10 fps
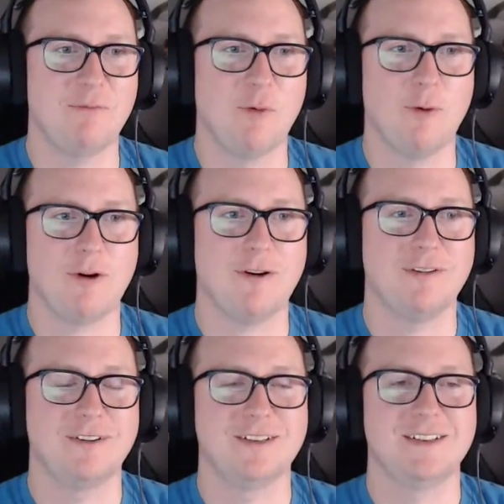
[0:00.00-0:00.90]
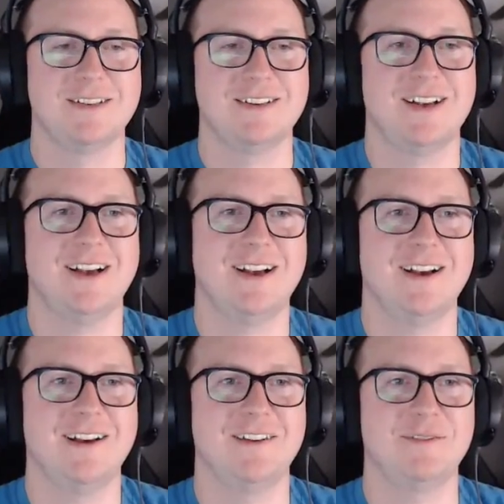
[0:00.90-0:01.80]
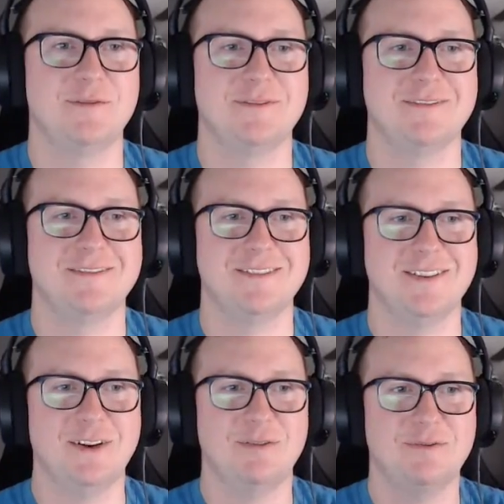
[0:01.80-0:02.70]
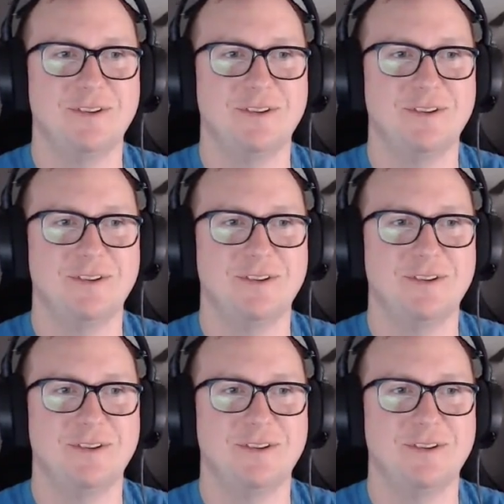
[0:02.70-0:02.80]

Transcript: more, you know,